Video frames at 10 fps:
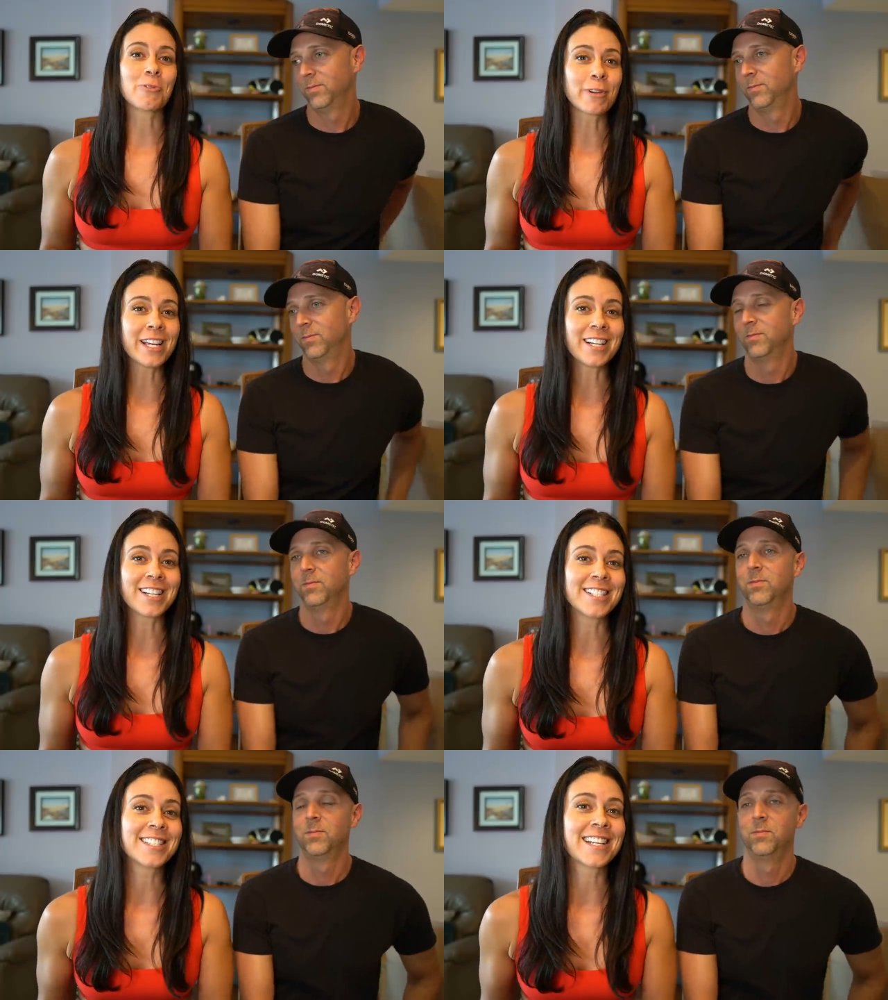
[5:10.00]
Speaker 1: 3
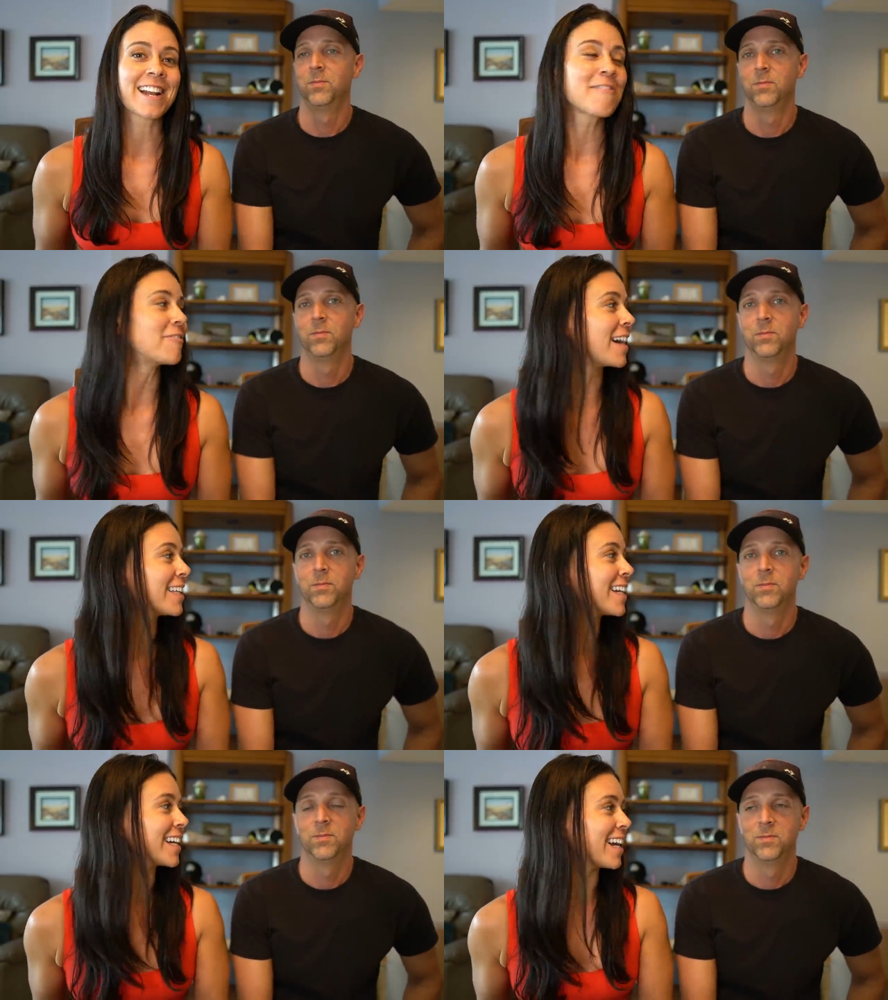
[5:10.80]
years, and I
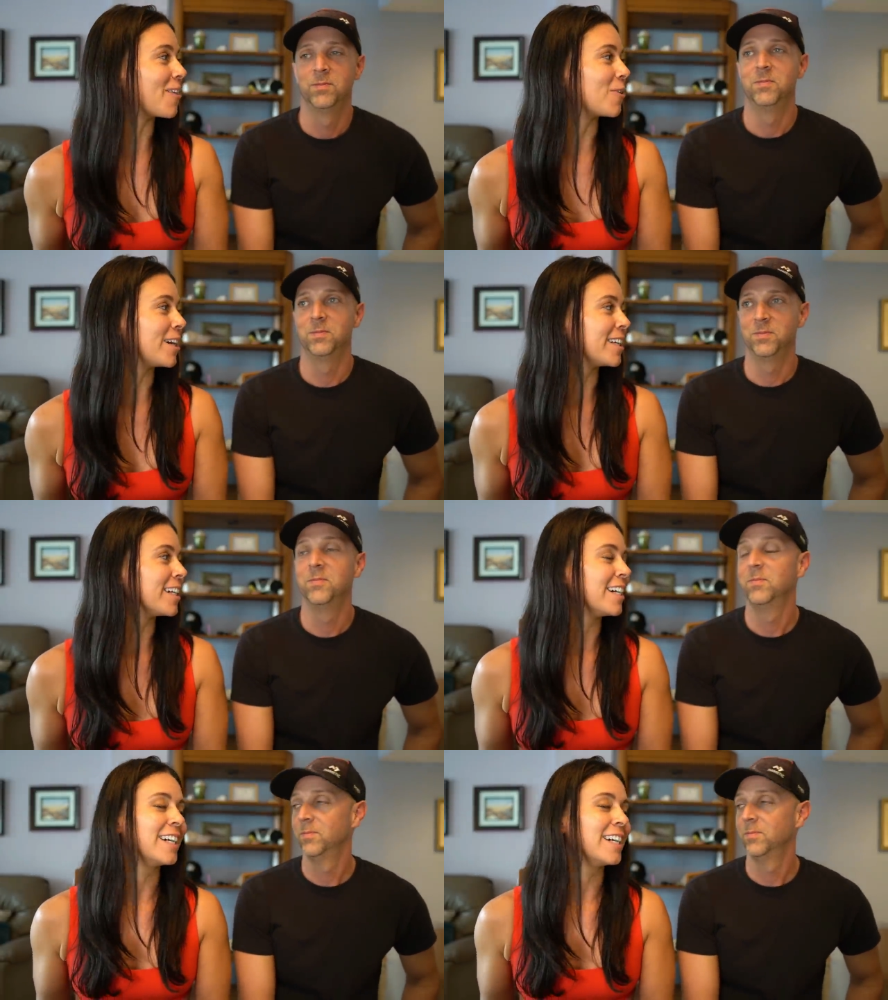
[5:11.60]
finally can get one.